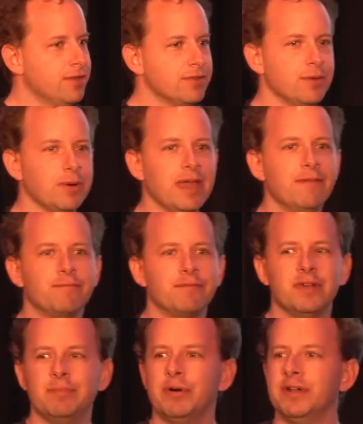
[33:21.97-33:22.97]
So
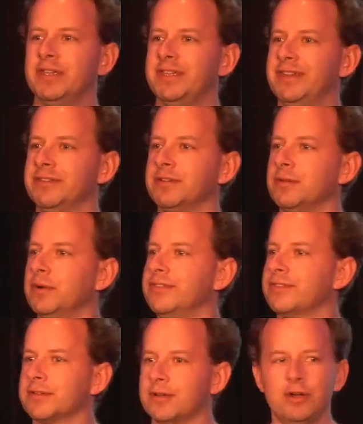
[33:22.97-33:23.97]
everybody in
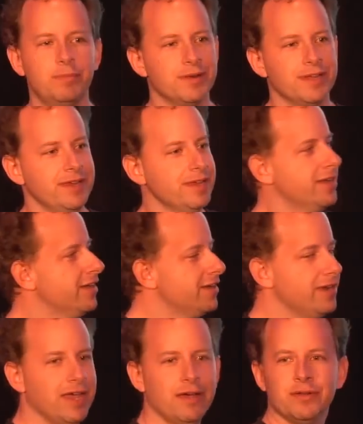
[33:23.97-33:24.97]
Deloitte's globally
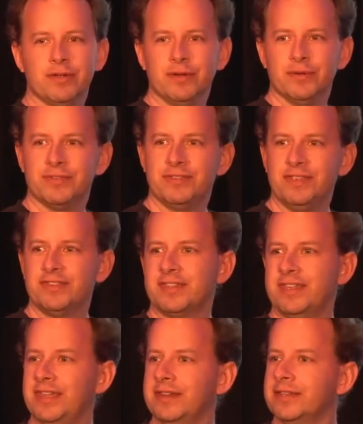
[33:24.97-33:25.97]
now knows this
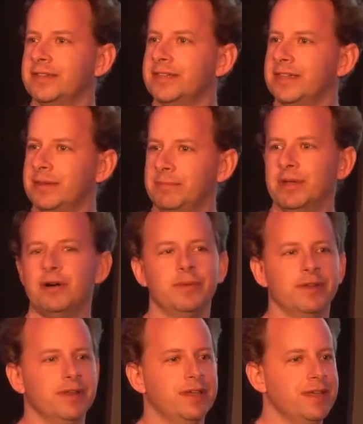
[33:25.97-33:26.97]
kid in
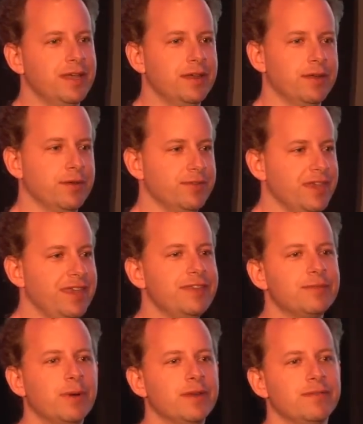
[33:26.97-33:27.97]
Melbourne and knows
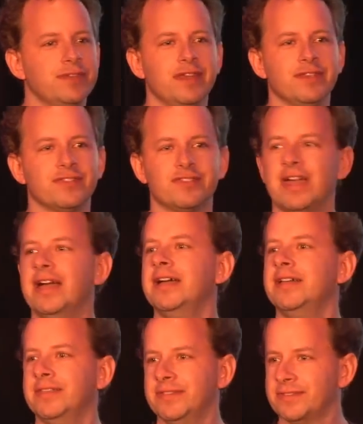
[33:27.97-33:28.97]
he's one of their
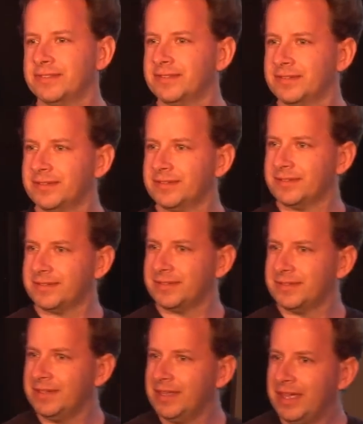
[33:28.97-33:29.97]
stars.
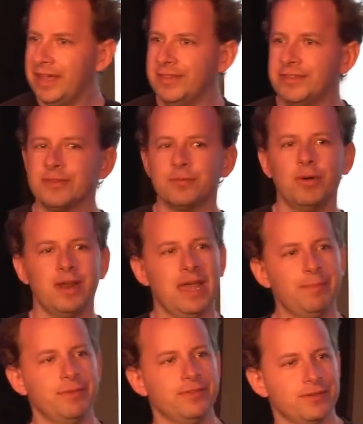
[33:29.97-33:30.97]
And this is what
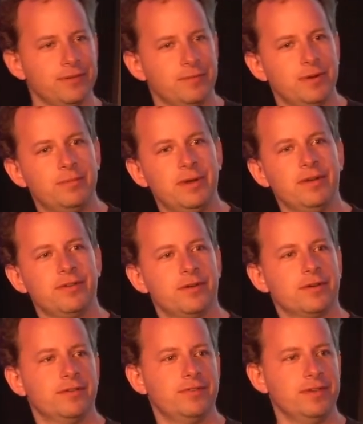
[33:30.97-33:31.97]
happens in a real
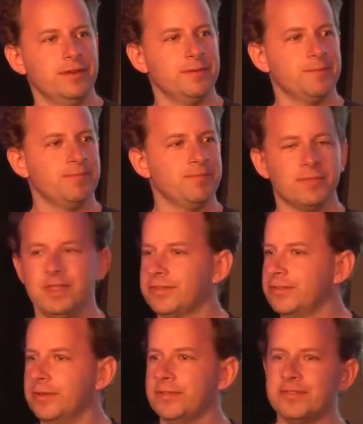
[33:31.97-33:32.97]
meritocracy
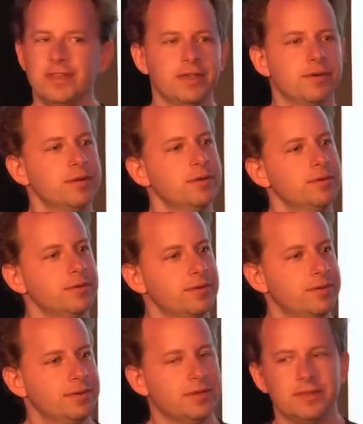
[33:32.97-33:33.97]
there's no snake oil,
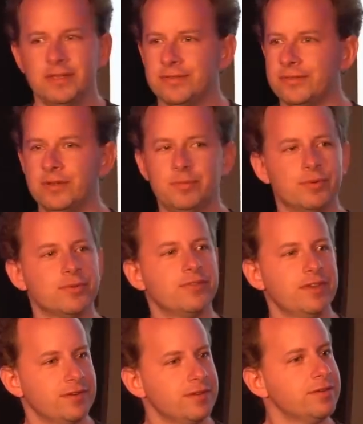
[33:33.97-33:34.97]
there's no bullshit.